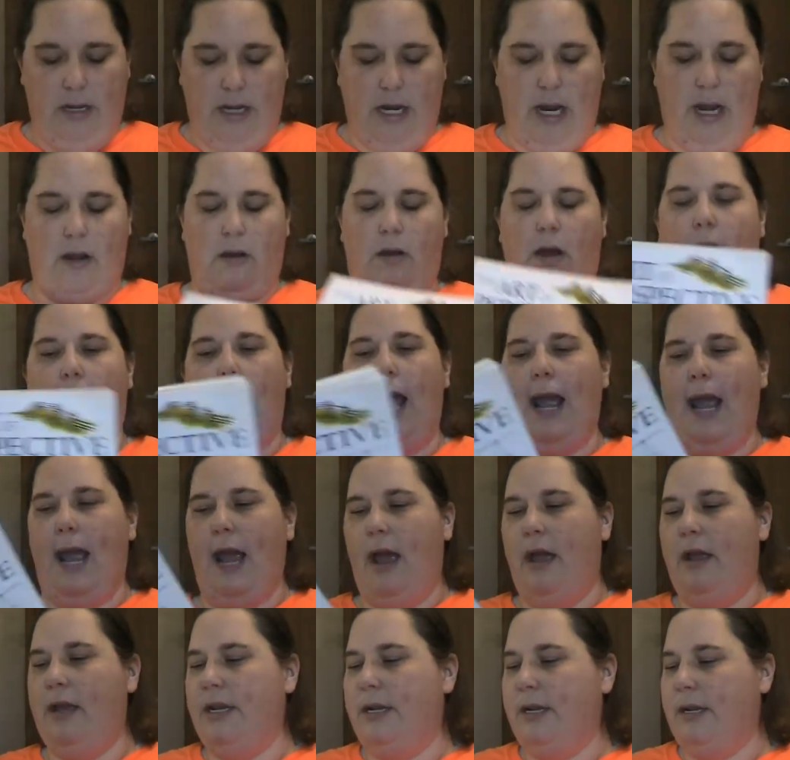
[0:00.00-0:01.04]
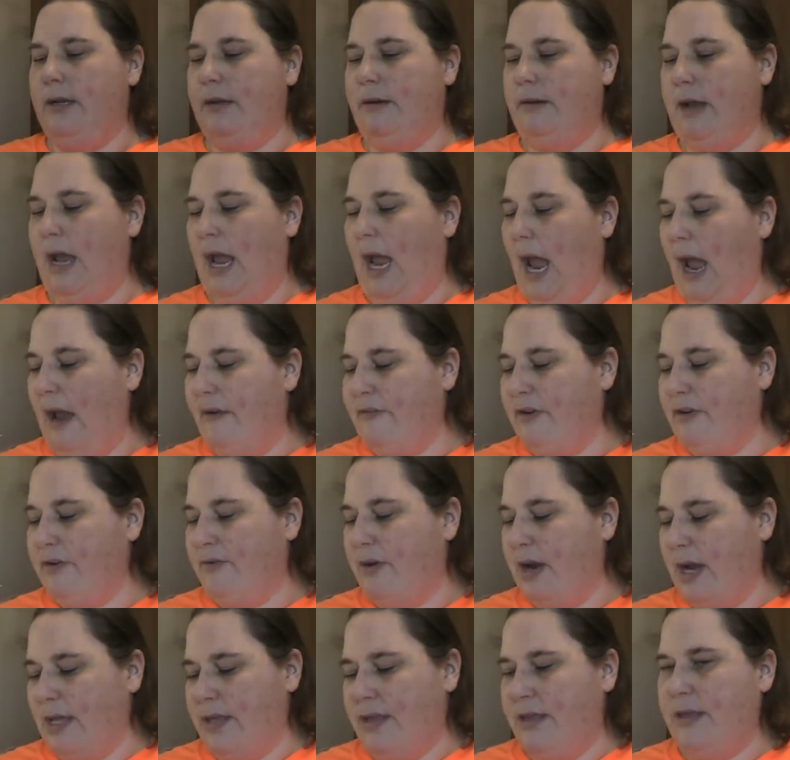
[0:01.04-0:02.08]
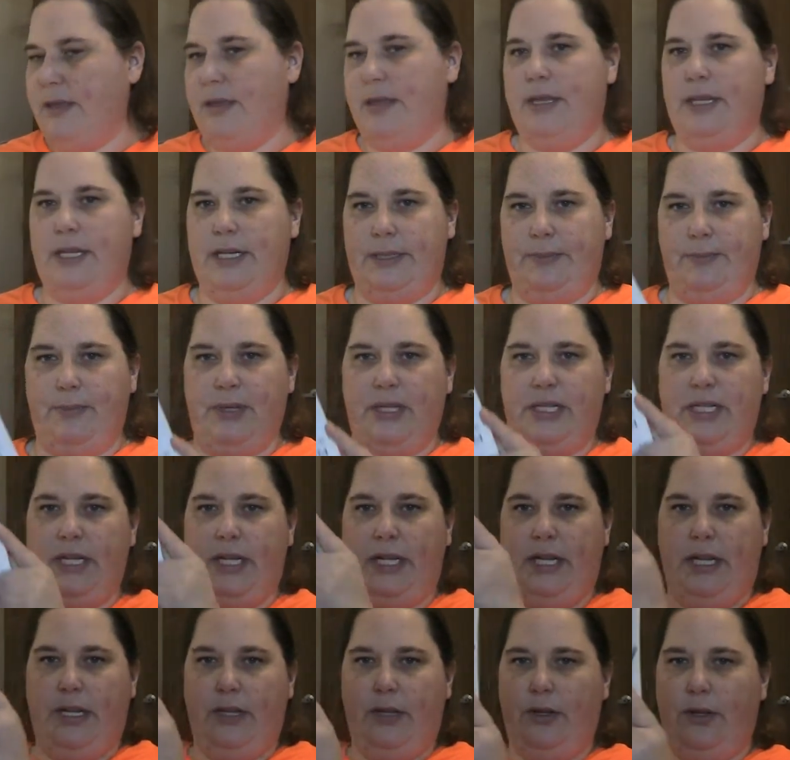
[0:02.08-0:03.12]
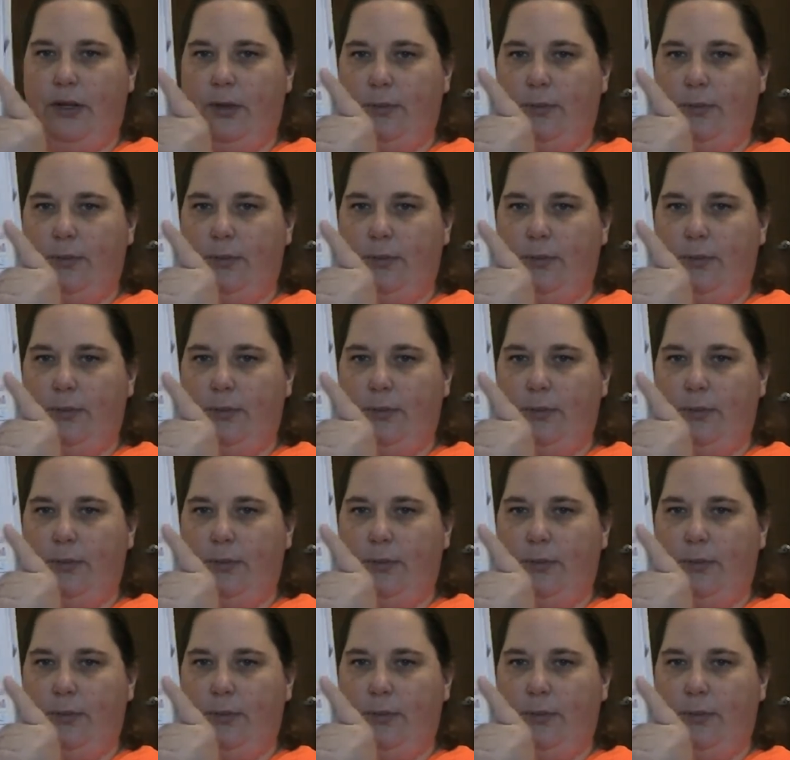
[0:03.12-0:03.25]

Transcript: Now I ha haven't read this particular